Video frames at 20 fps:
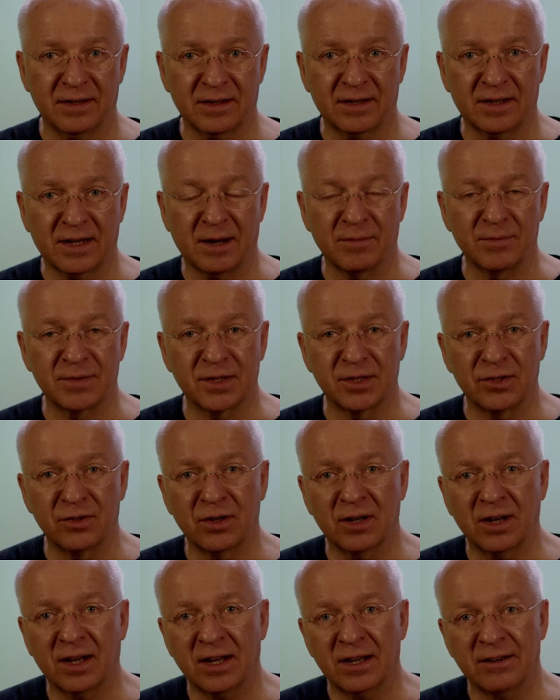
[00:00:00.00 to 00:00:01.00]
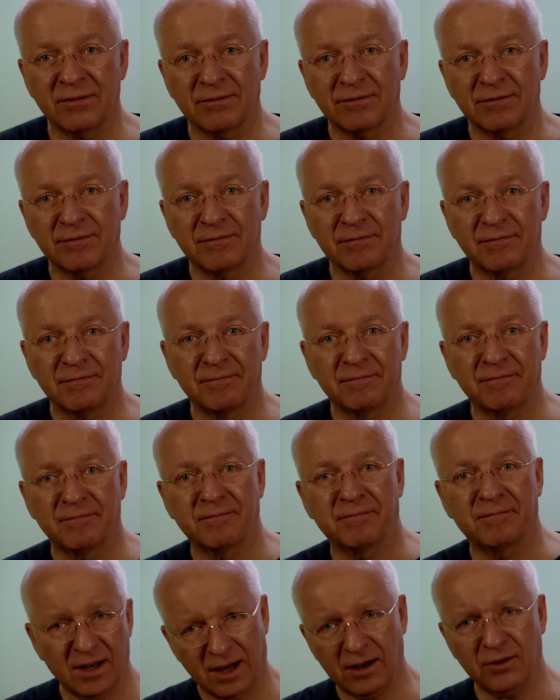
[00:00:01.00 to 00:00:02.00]
comes in your life.
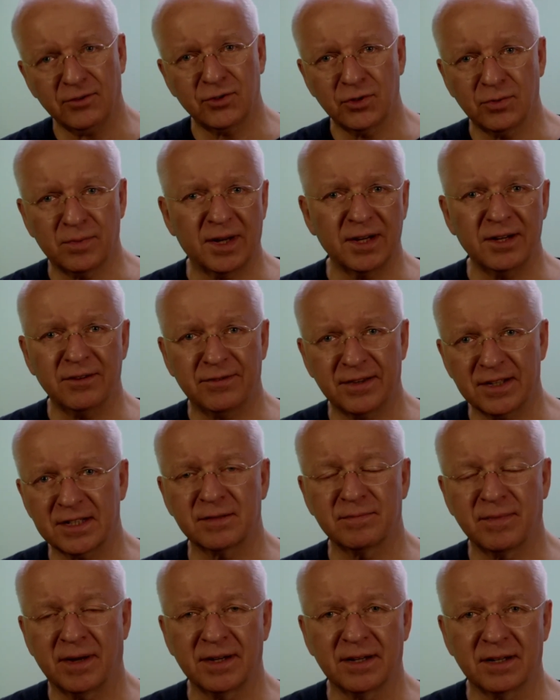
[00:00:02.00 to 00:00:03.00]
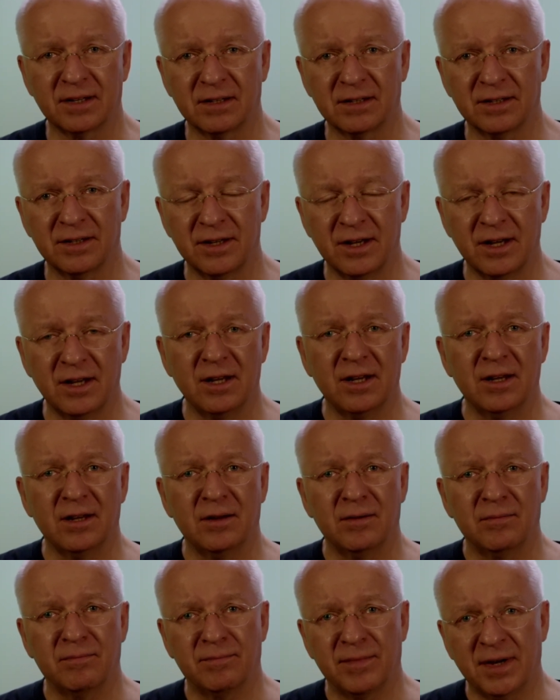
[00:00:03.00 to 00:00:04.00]
How to manifest money?
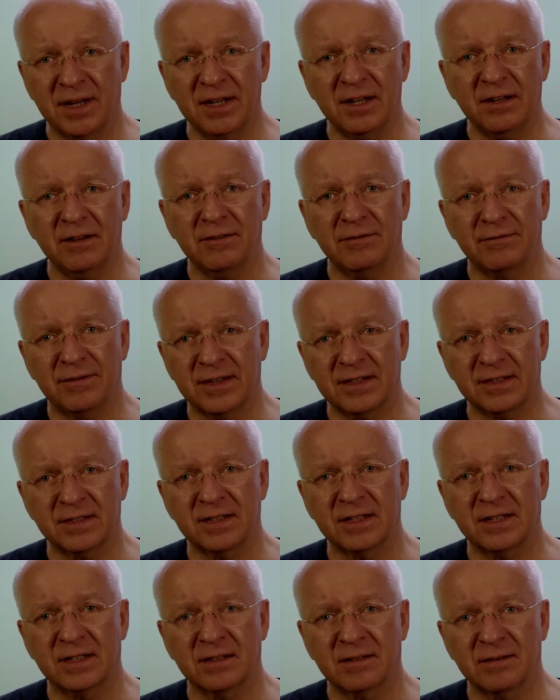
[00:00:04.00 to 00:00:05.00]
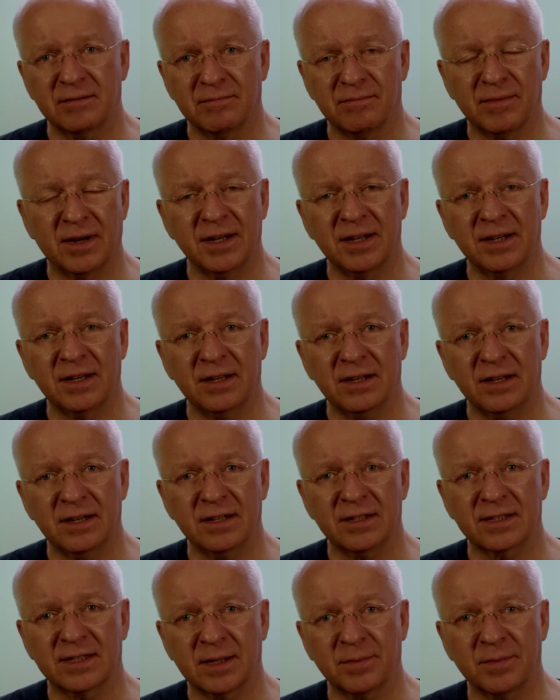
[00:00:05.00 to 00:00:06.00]
Manifesting money
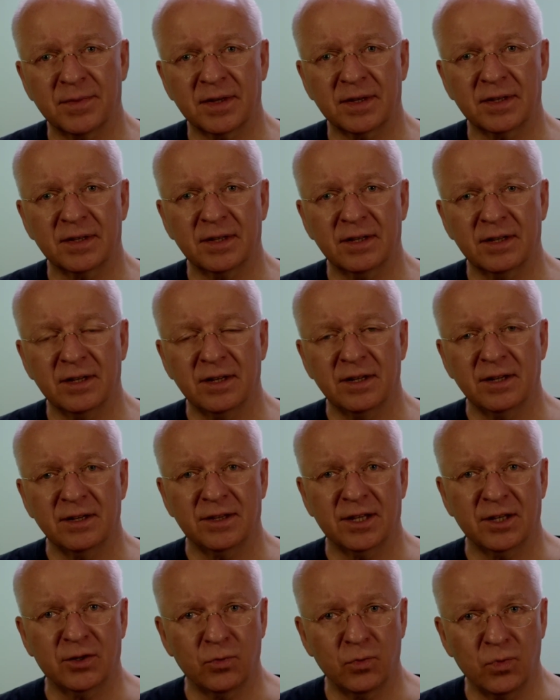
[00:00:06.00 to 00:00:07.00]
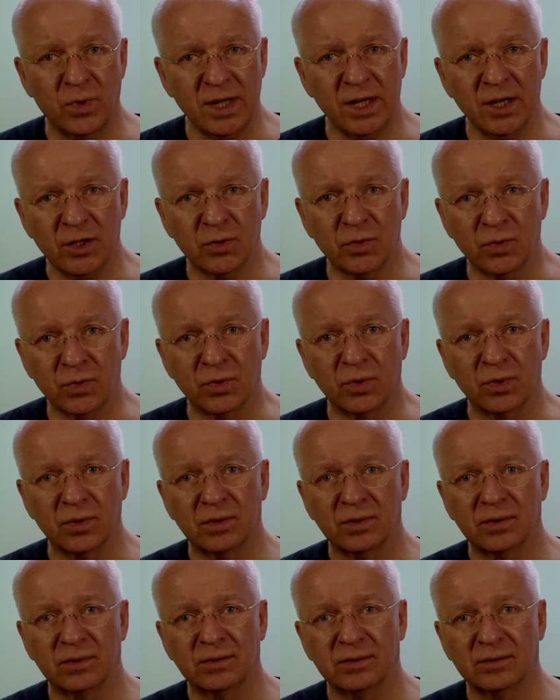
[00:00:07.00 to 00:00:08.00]
is something that we do,
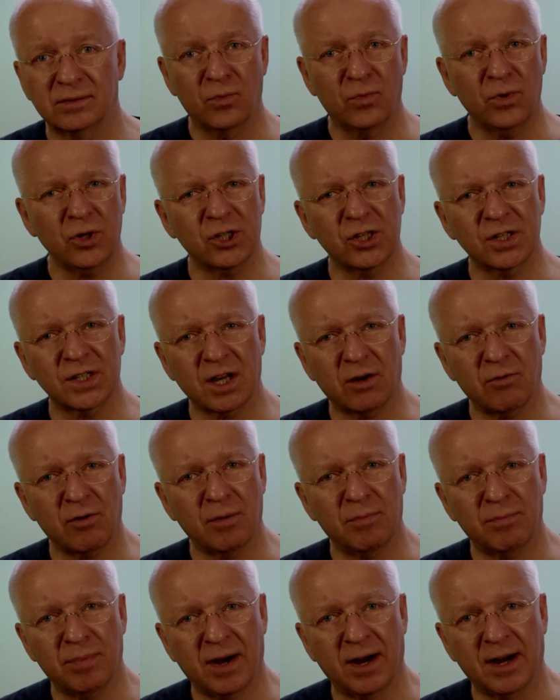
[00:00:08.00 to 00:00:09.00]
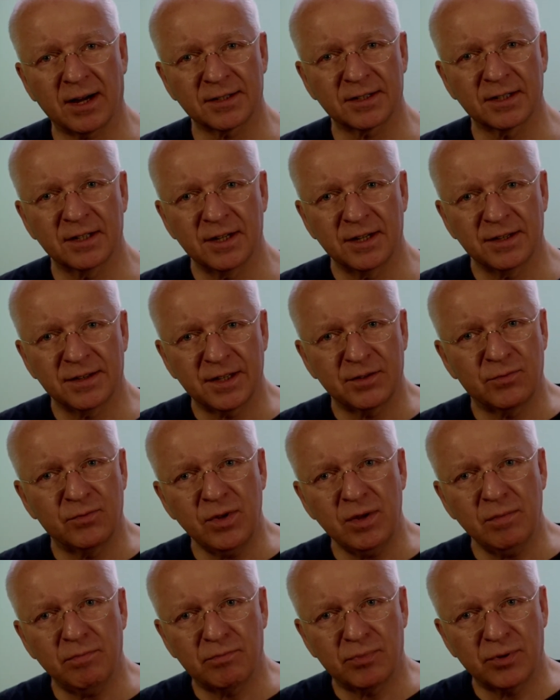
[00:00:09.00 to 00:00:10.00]
which is our part that
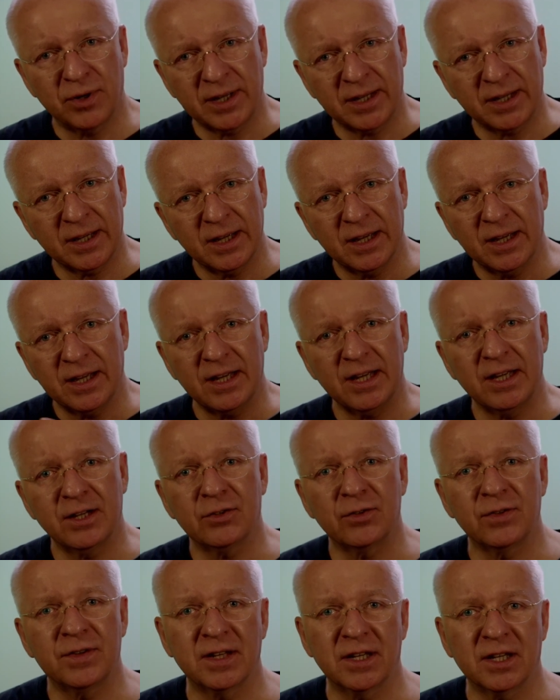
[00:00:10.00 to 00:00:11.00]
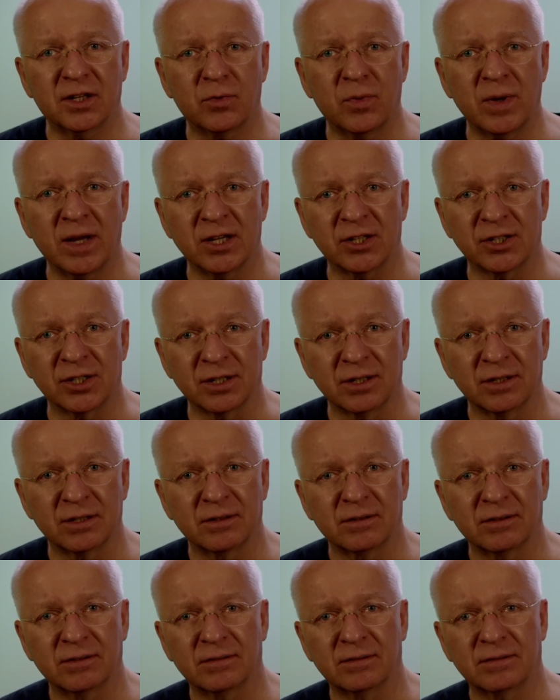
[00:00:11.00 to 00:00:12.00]
we bring into the equation.
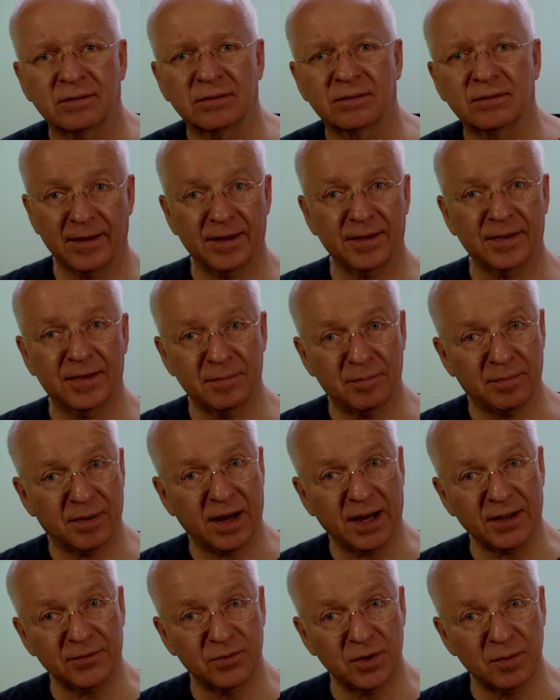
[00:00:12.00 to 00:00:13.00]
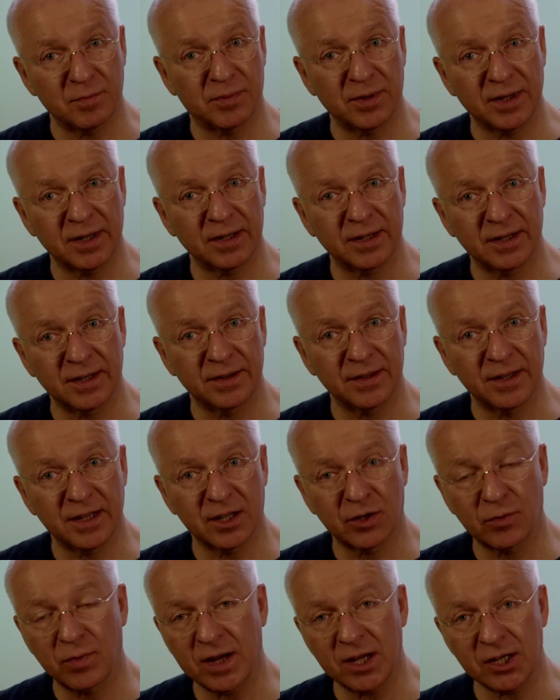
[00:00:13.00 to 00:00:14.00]
And the part we bring in the
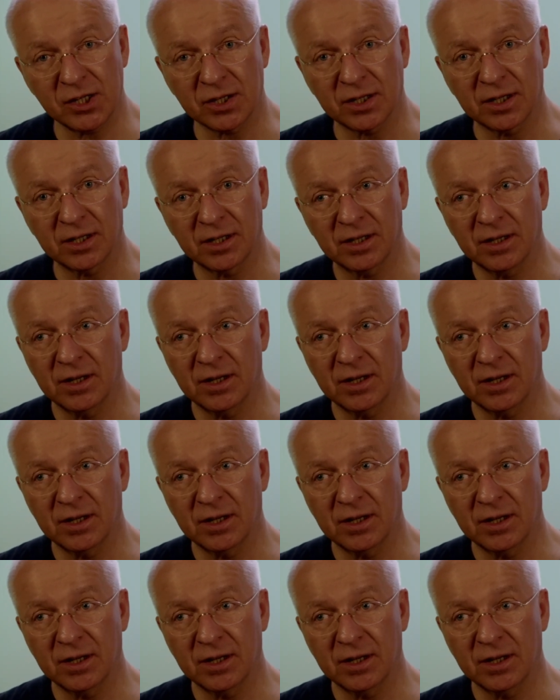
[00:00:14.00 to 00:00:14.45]
equation,